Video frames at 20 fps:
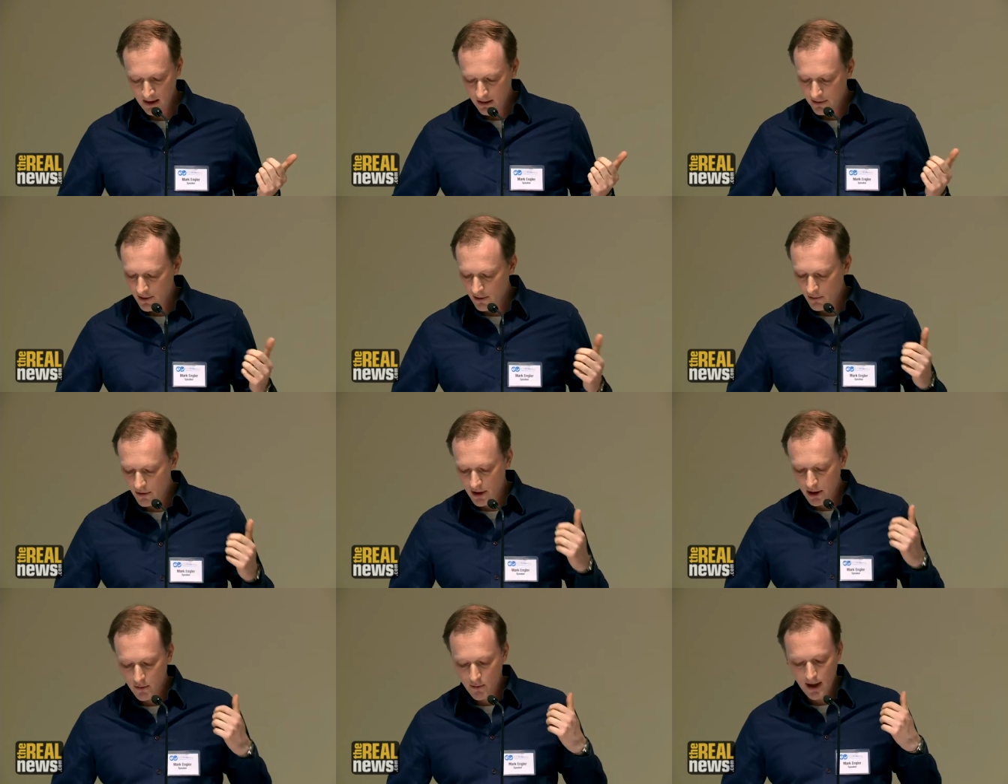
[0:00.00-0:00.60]
There
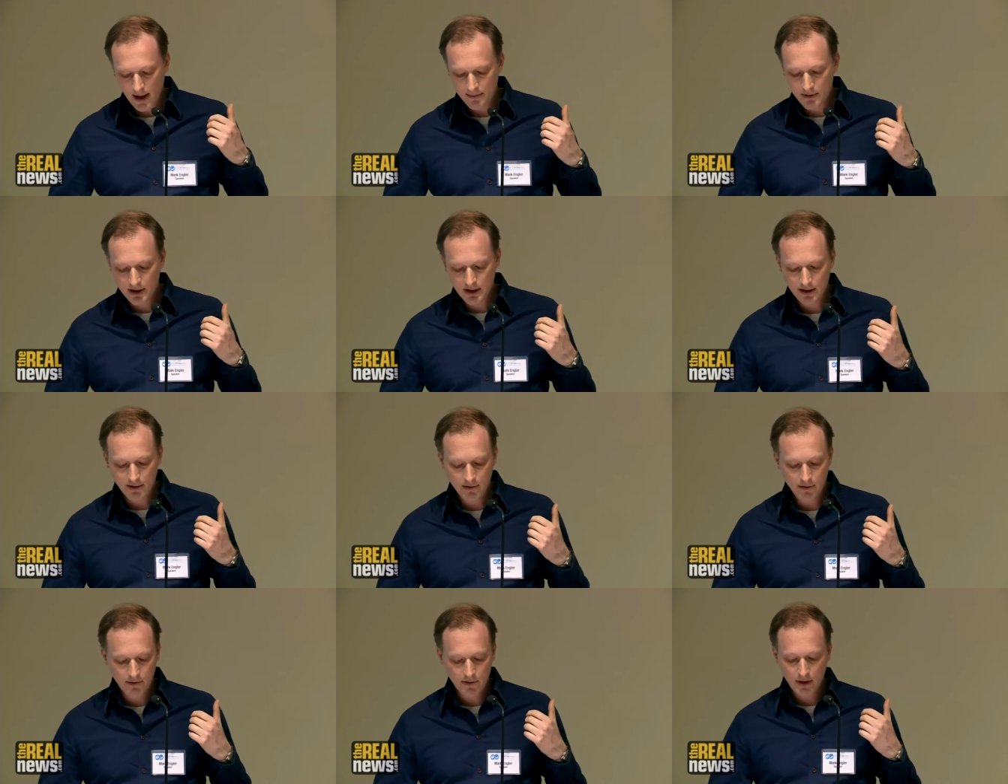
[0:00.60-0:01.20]
were
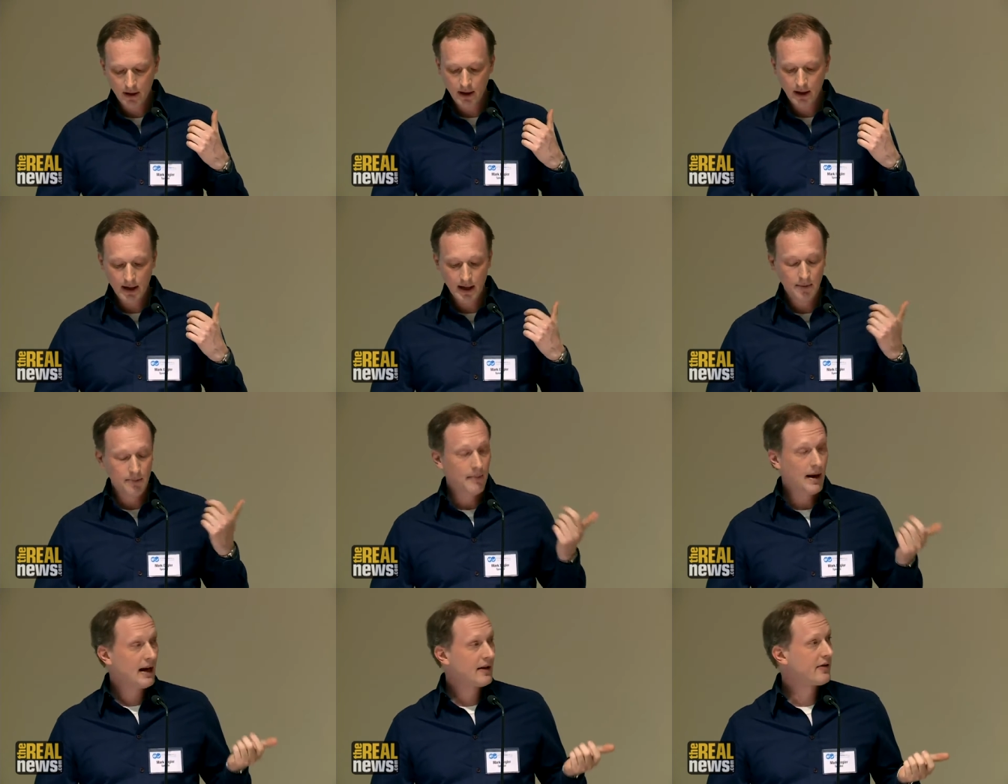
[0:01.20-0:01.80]
eruptions
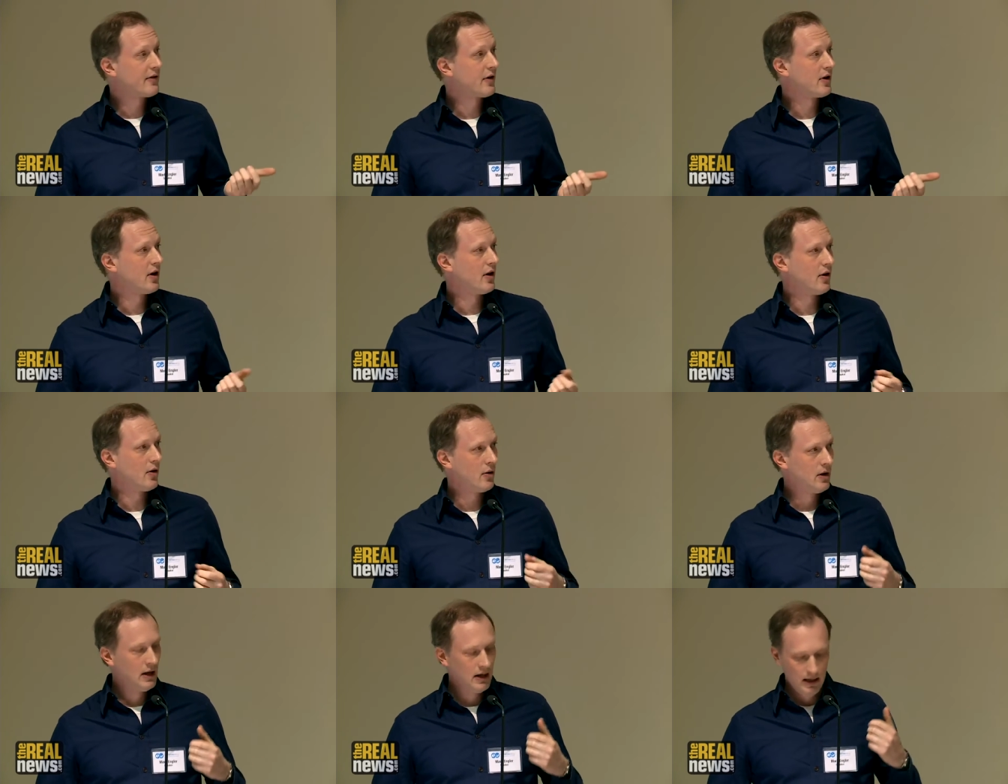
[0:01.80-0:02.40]
in
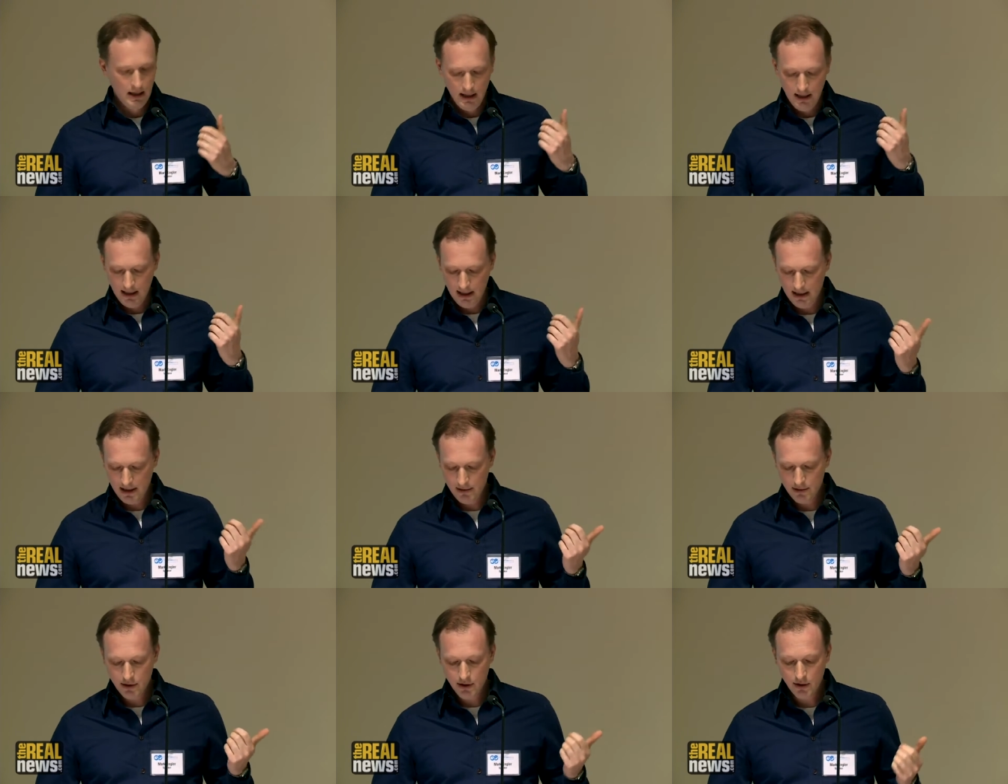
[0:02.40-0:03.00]
Mexico,
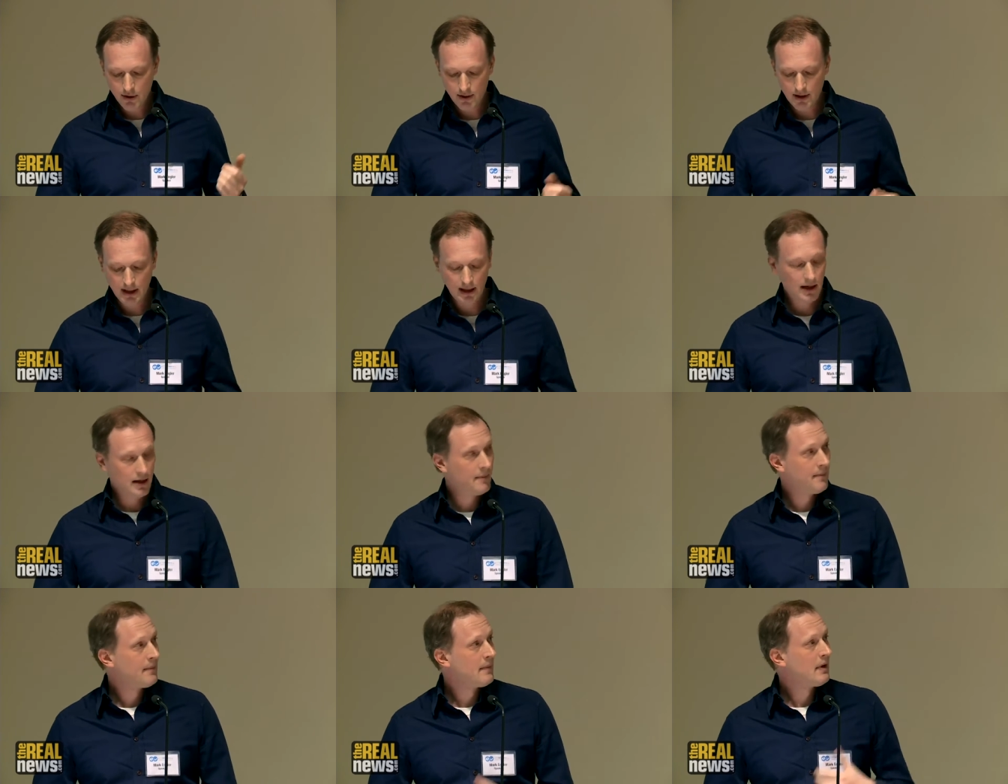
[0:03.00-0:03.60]
in
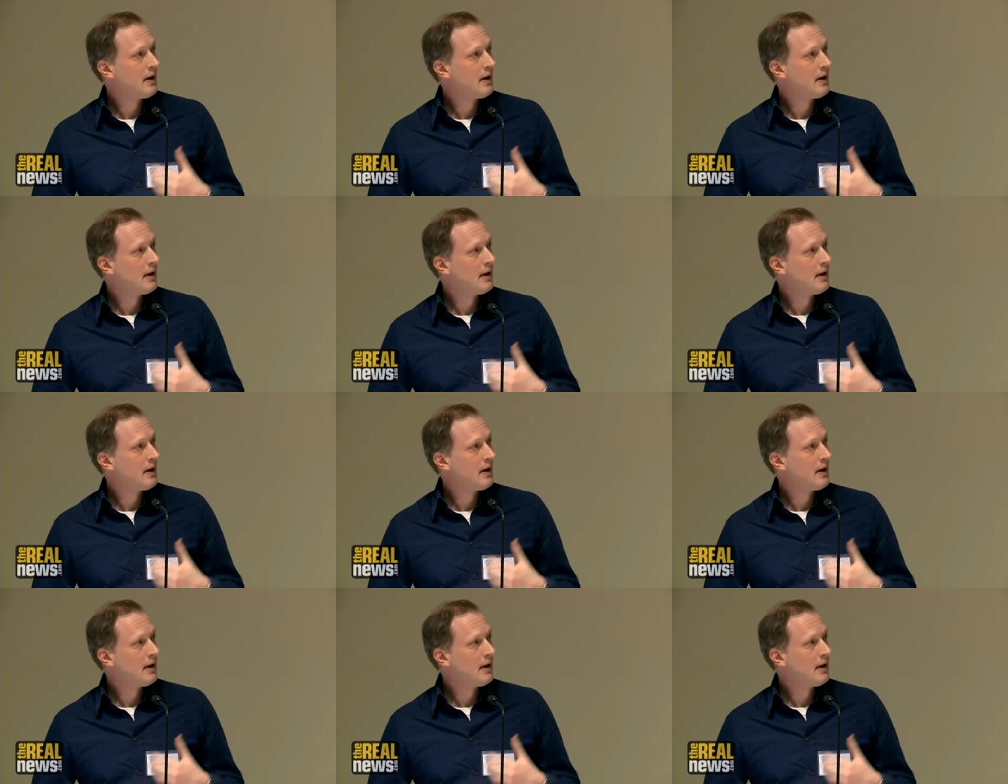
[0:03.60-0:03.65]
Turkey,